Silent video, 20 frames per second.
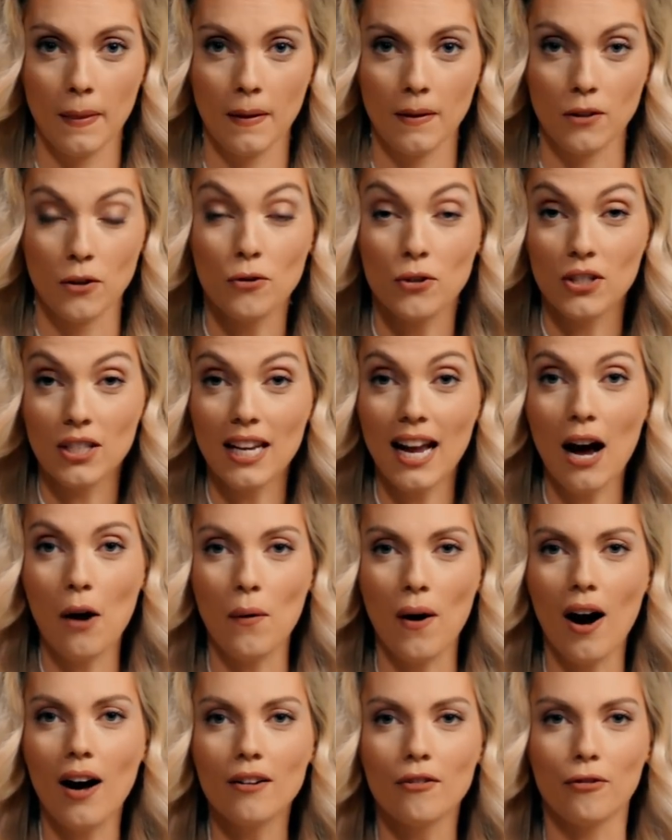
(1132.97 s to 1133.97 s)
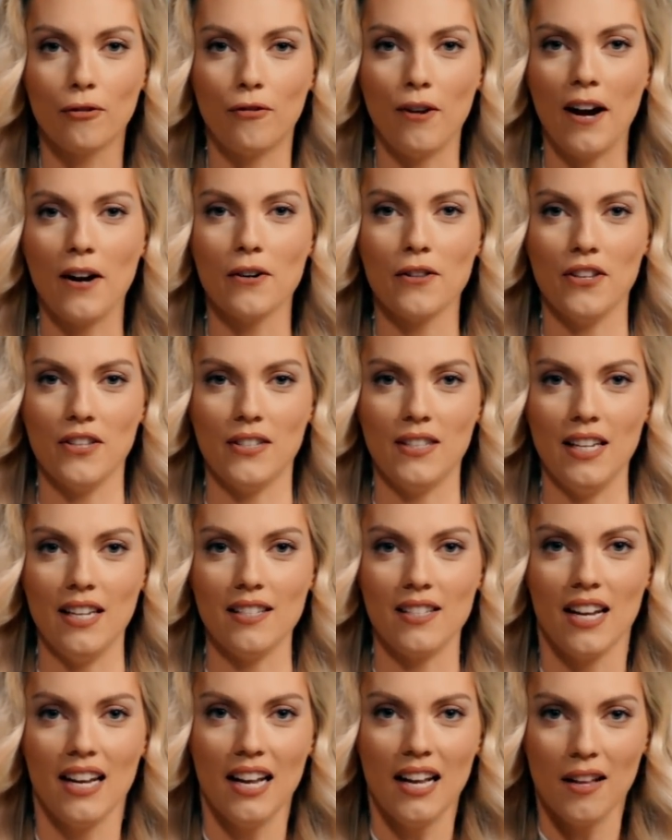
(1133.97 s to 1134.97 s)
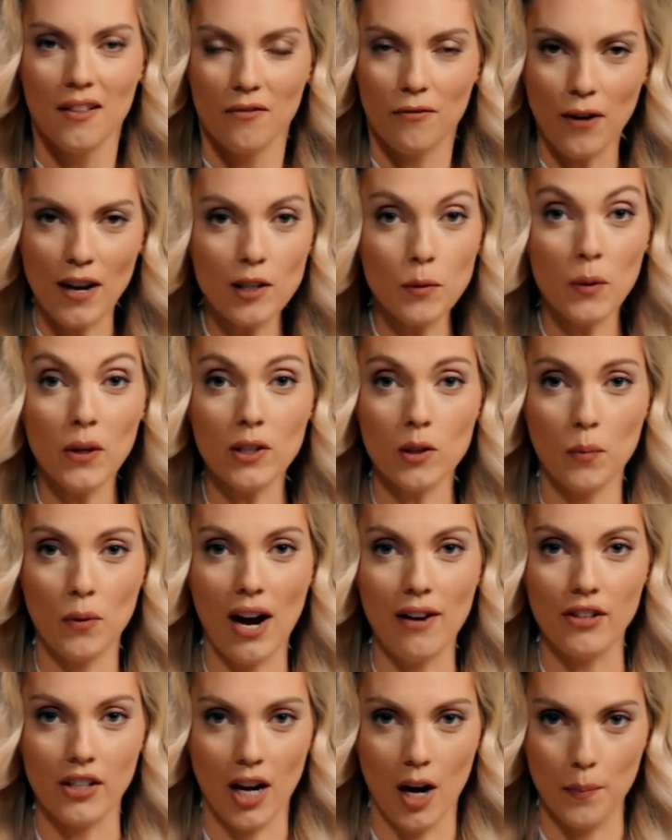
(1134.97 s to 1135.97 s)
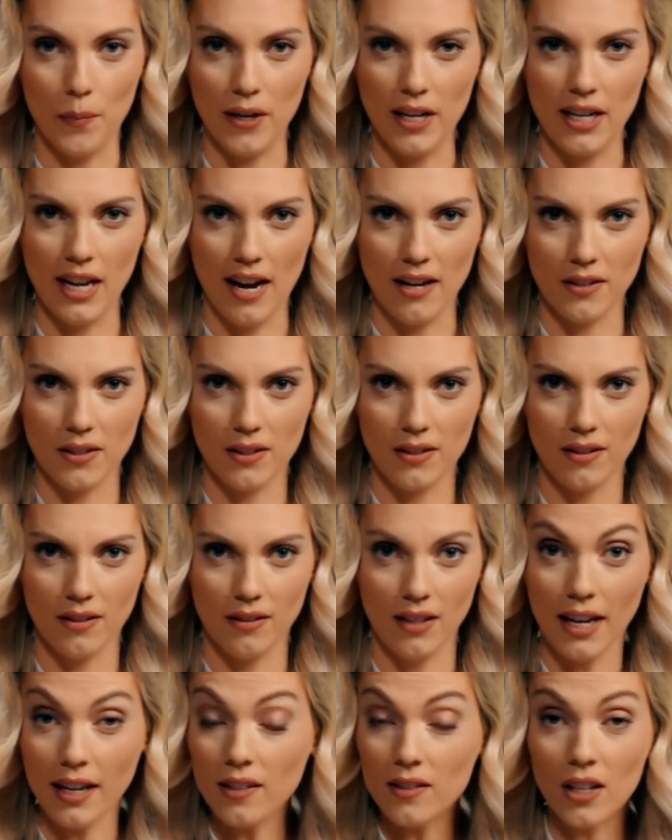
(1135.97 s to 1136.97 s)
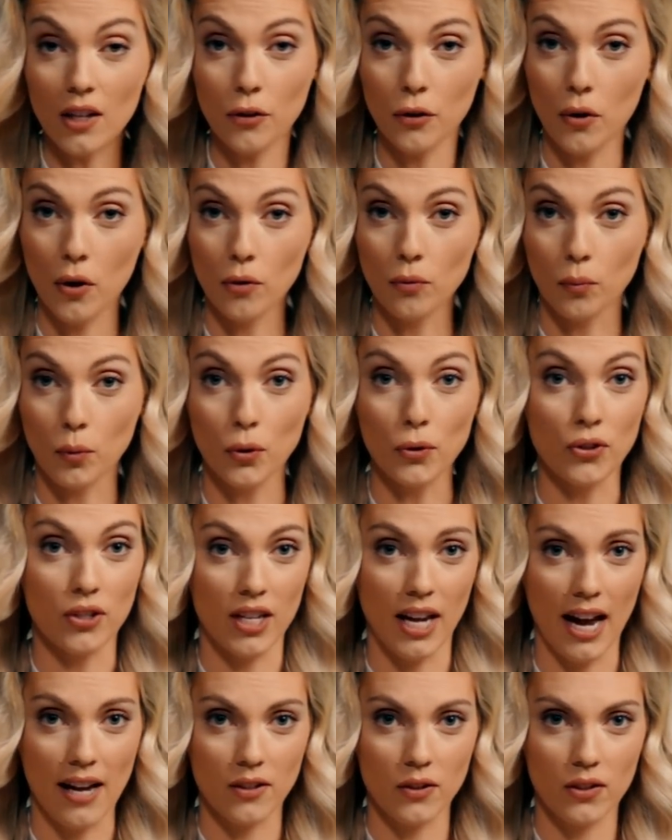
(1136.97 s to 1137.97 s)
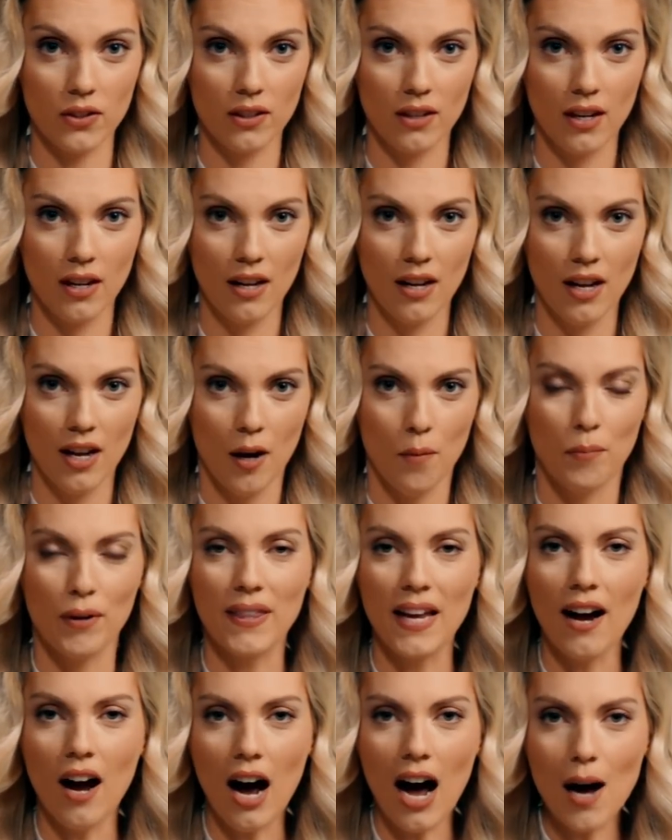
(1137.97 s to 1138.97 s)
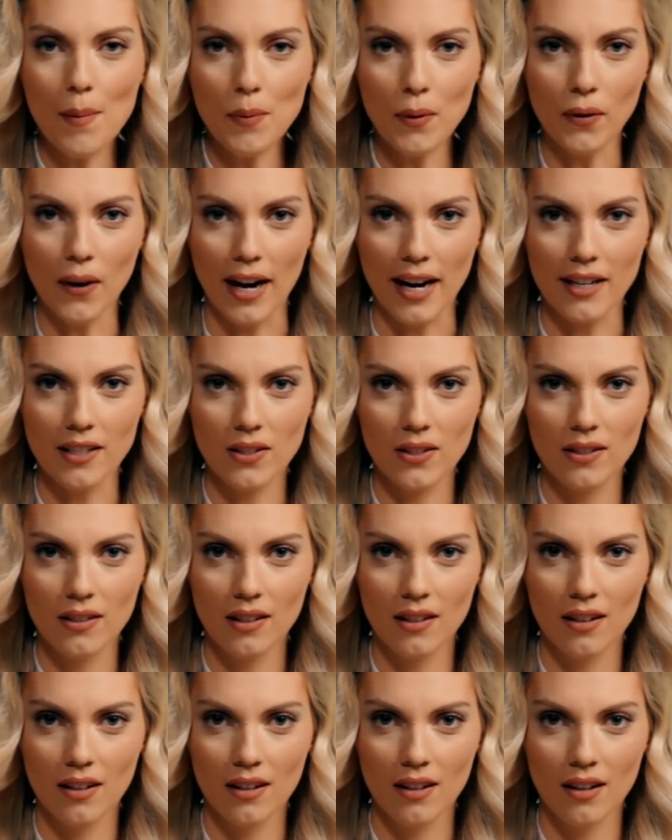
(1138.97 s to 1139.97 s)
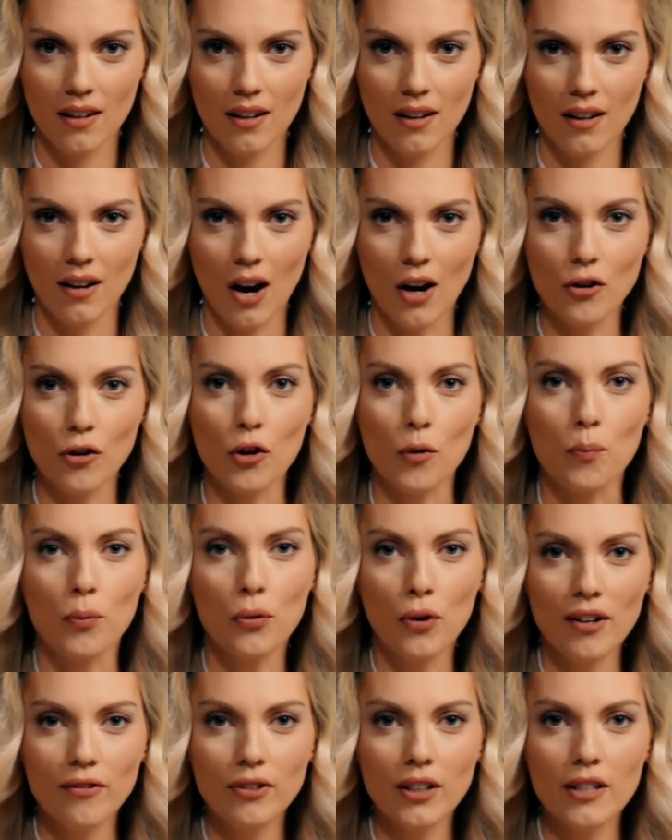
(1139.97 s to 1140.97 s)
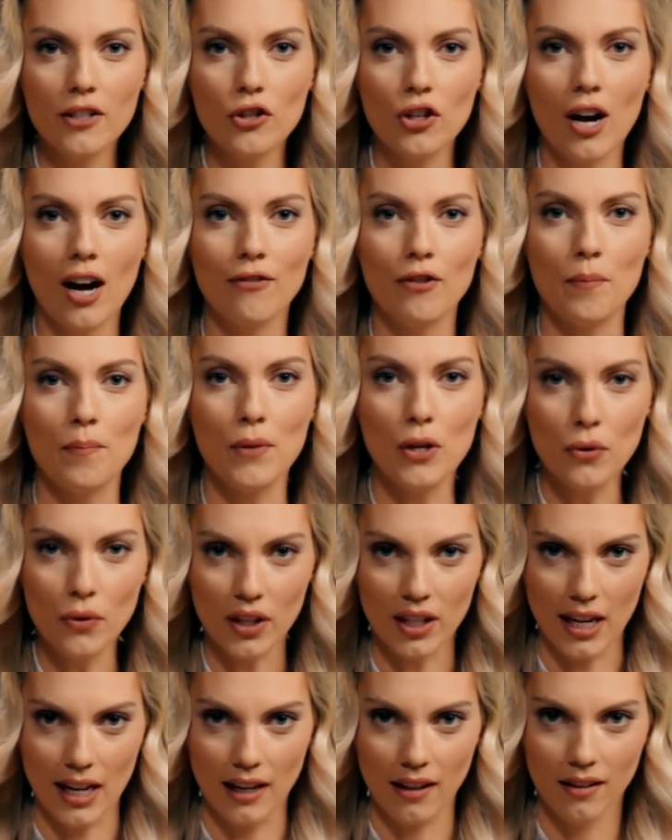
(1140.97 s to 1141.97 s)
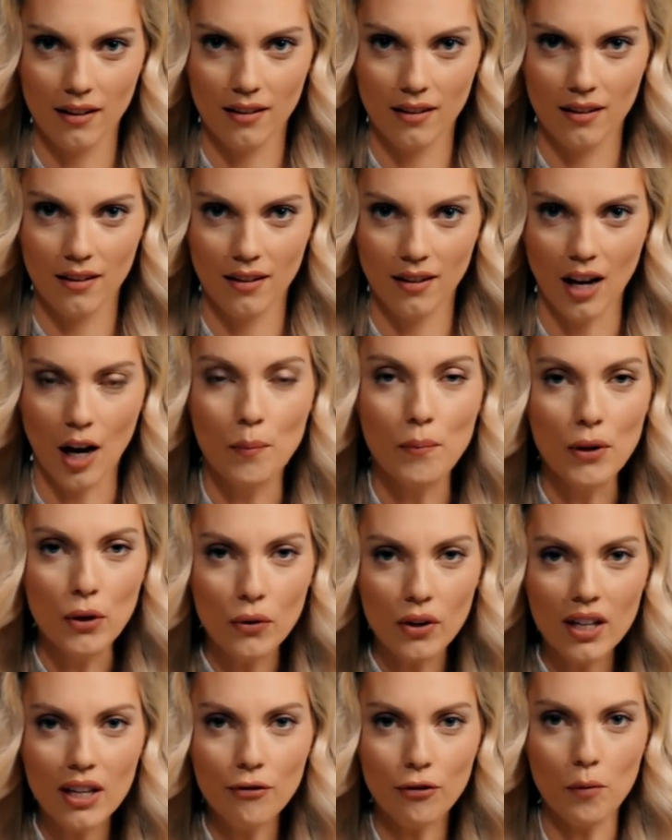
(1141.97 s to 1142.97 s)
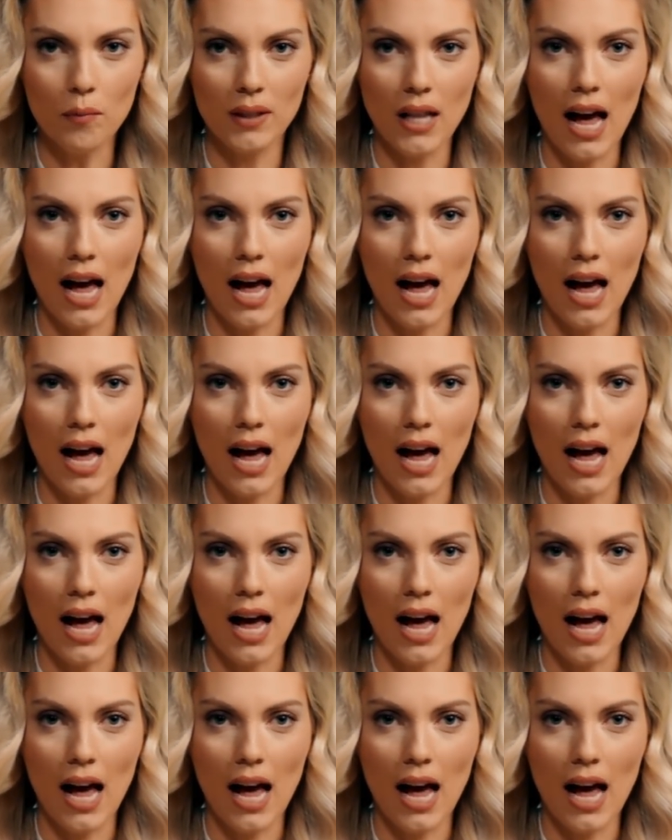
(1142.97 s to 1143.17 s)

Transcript: Do you see how unfair this is? Facebook is a private company, yes. They can set their own rules, yes. But they operate under the privilege of immunity. Immunity from